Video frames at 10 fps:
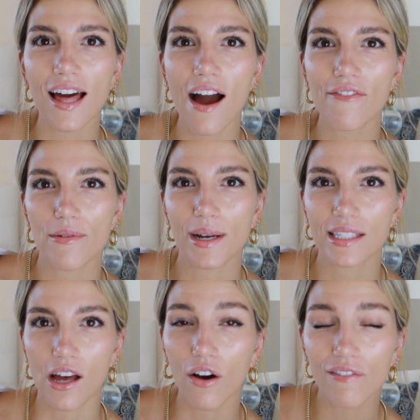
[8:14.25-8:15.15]
that for
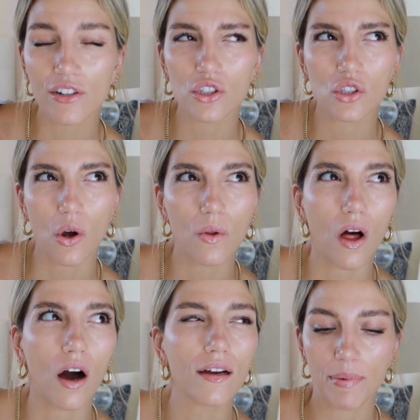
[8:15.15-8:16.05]
myself for so
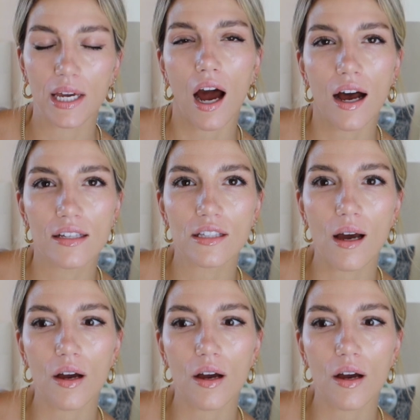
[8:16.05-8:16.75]
long because